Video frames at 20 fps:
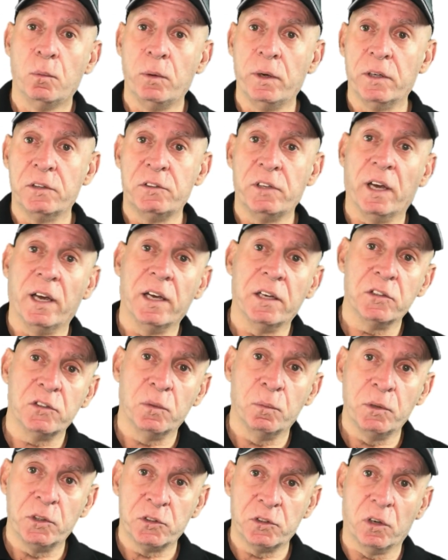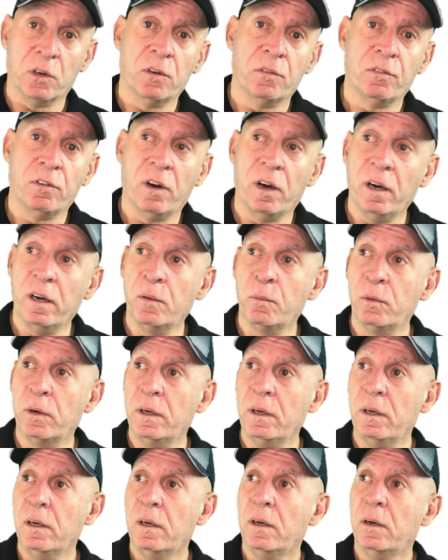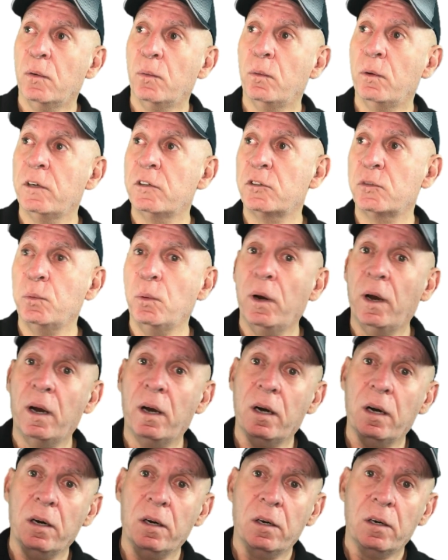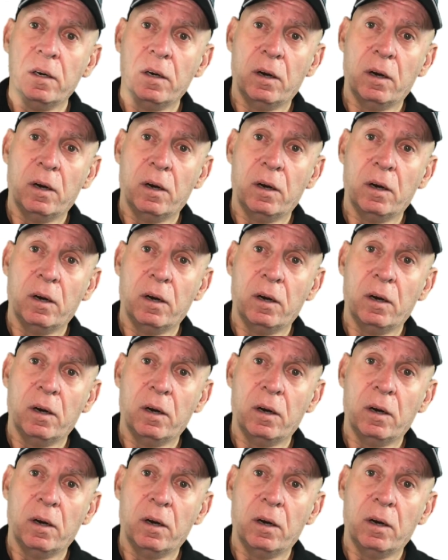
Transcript: attest and we certify and we swear,